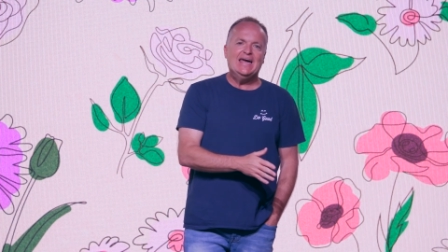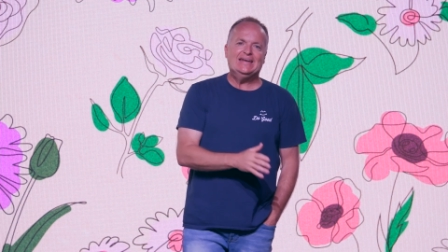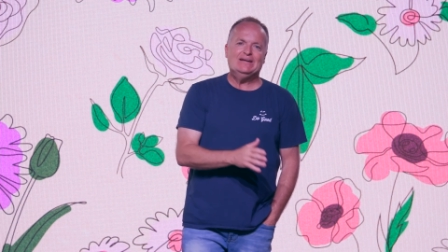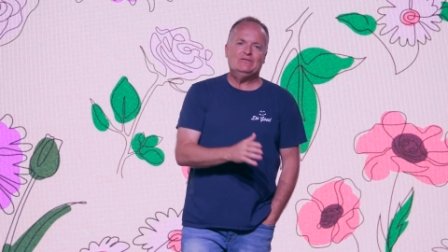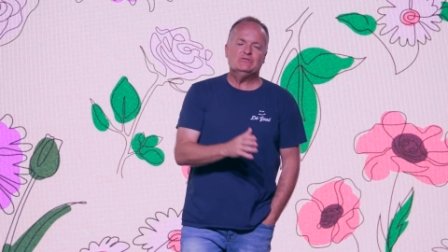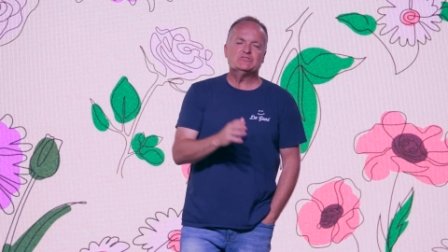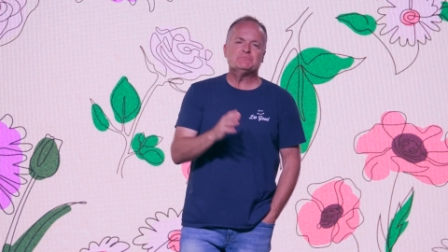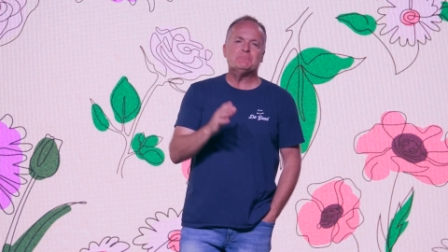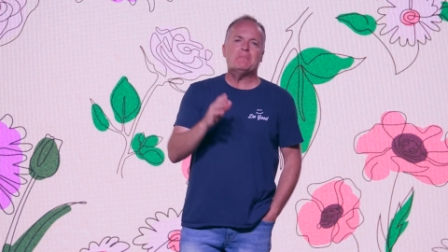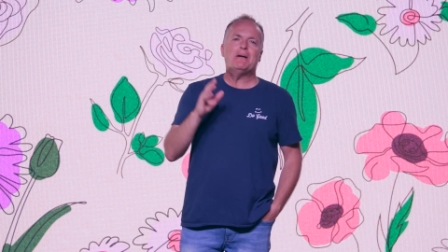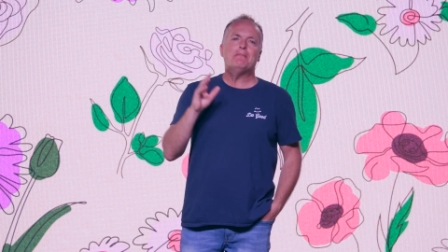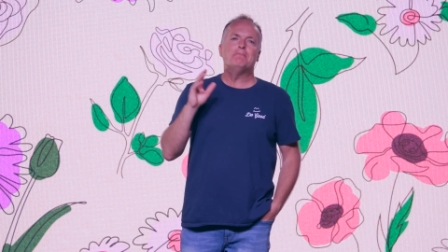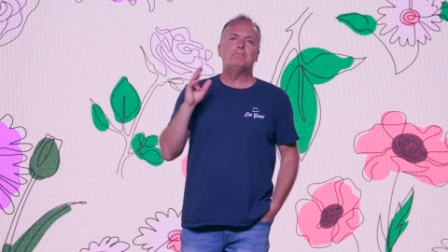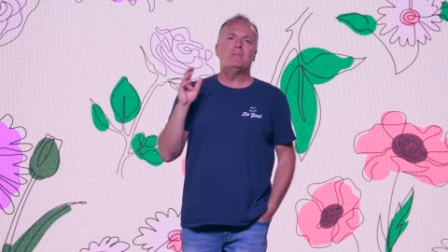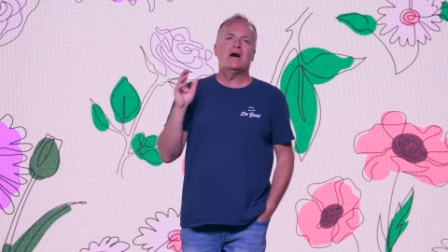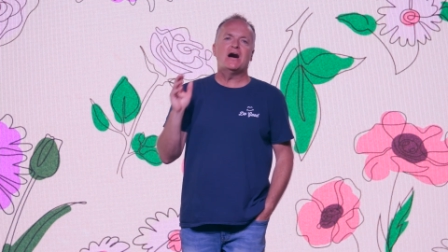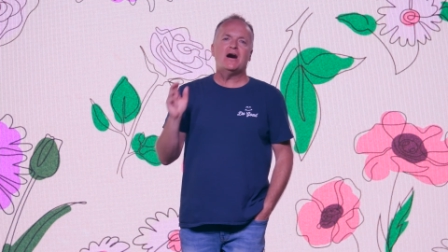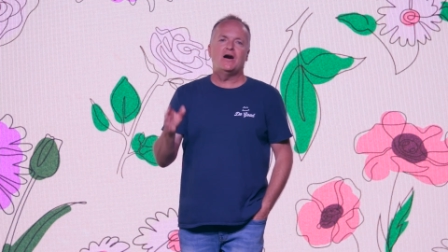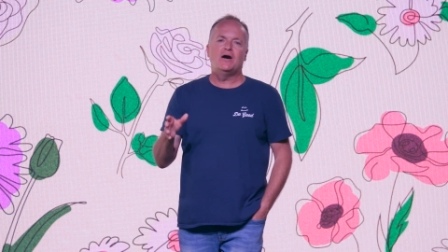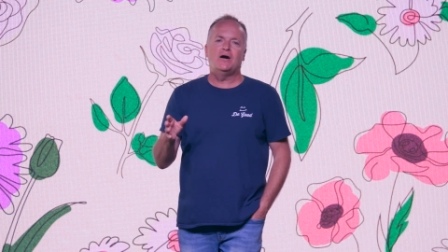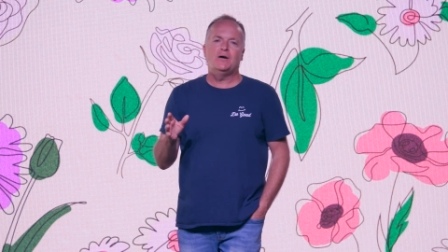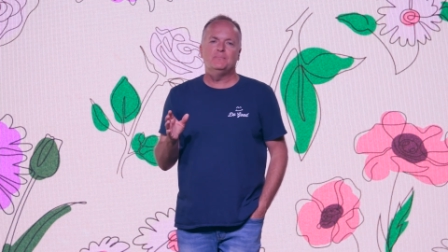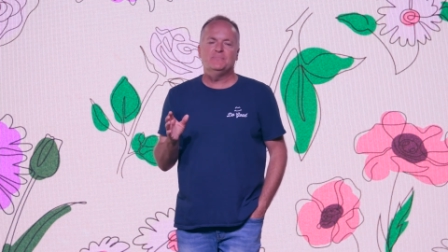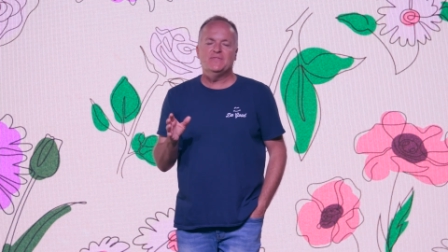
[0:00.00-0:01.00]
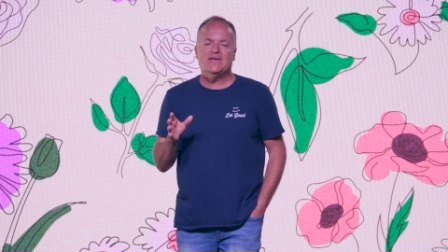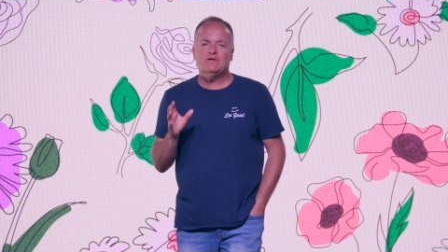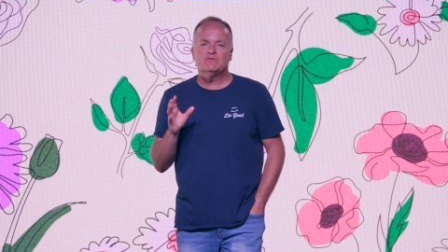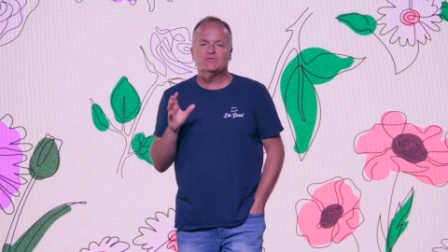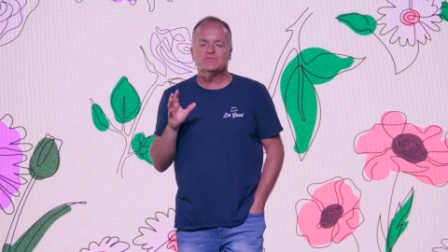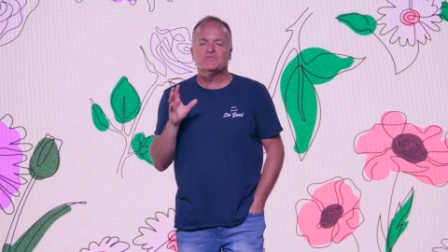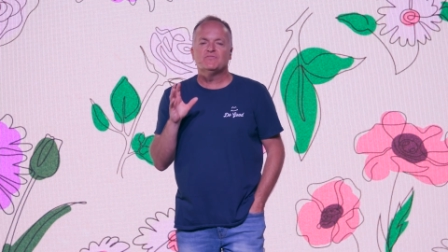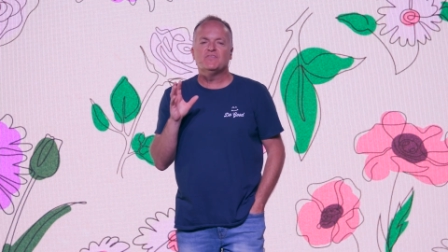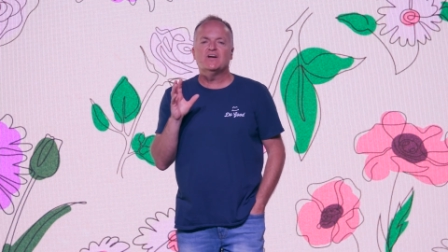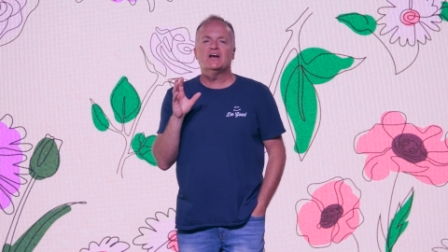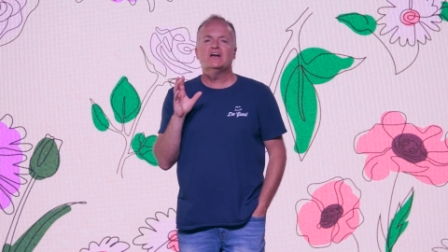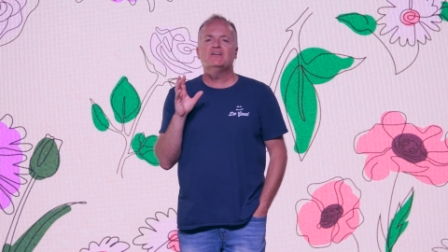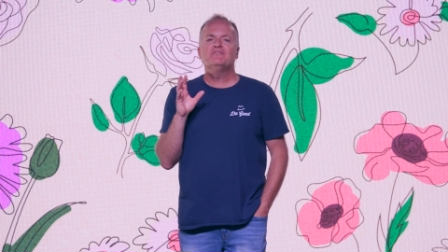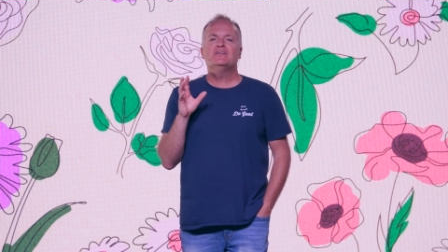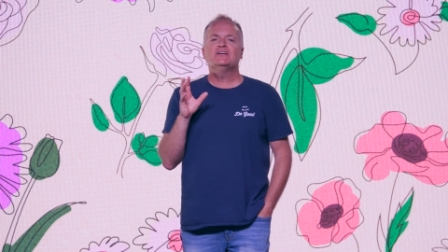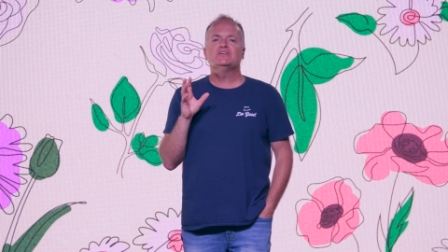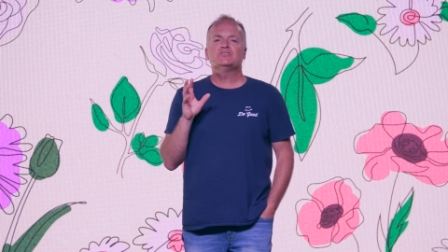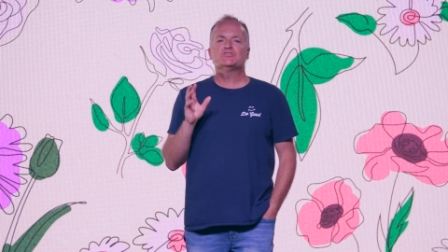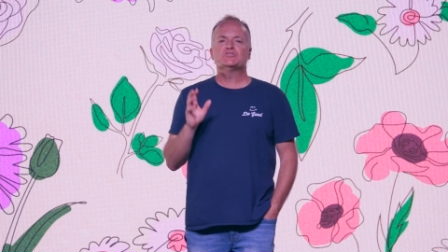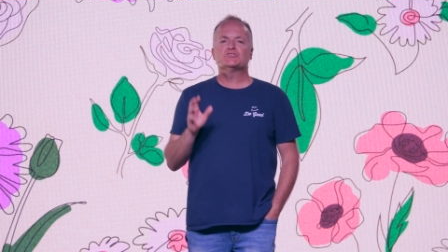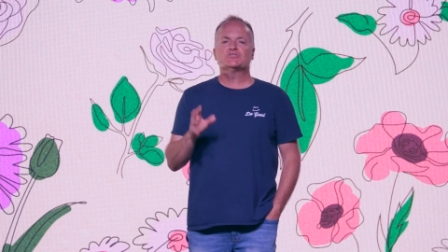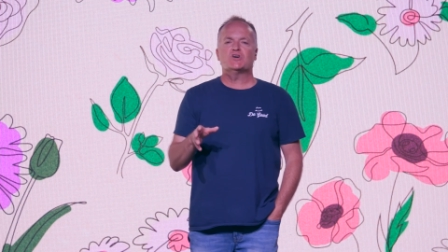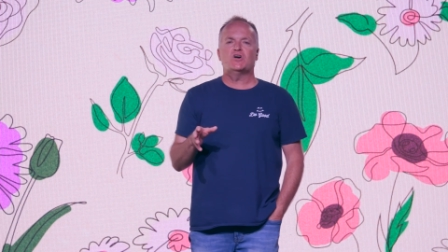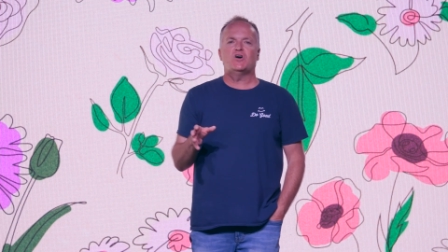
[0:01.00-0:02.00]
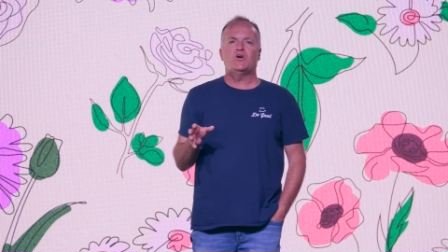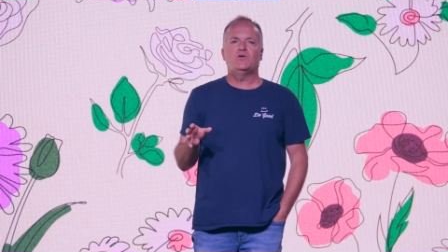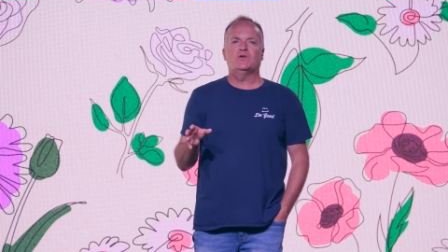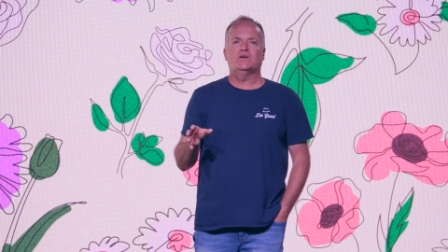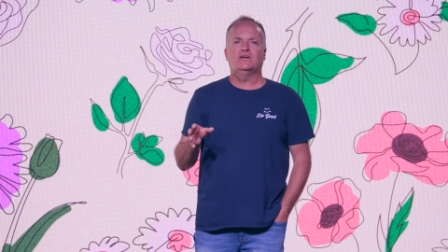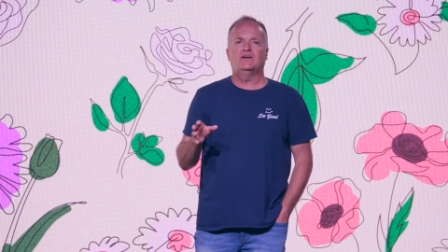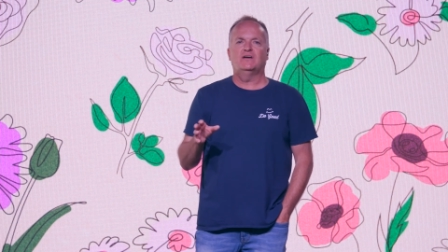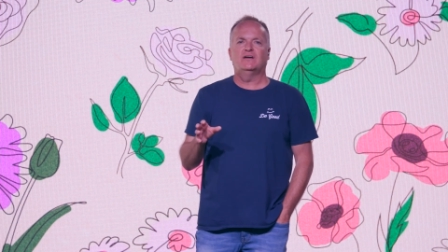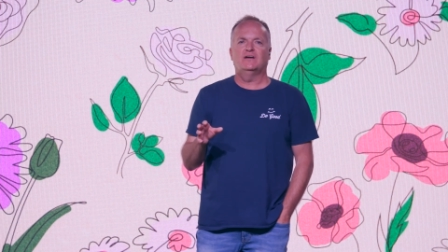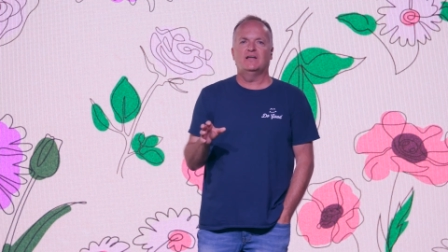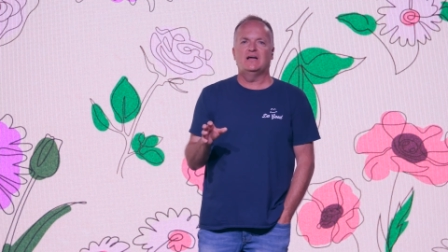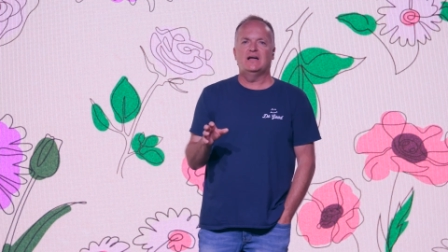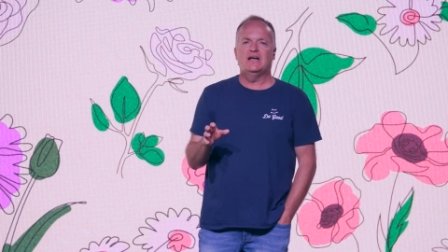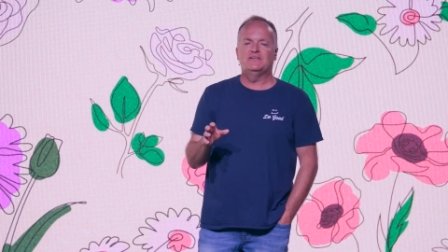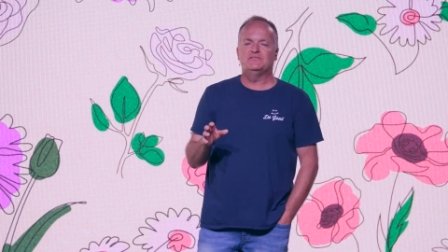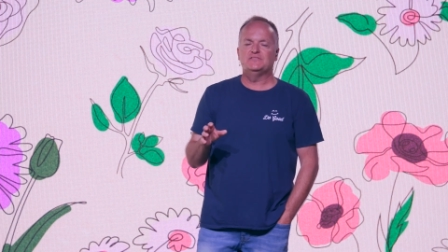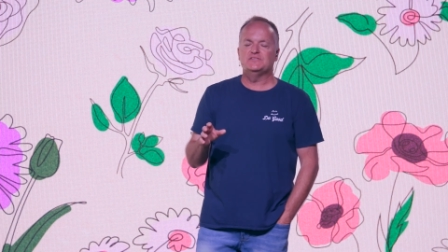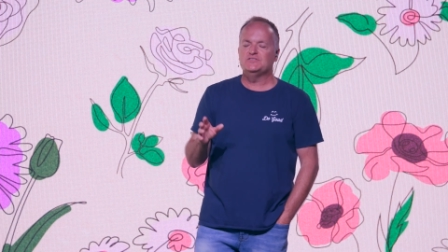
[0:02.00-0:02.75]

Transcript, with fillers: it was my mom that was very, very strong in our life.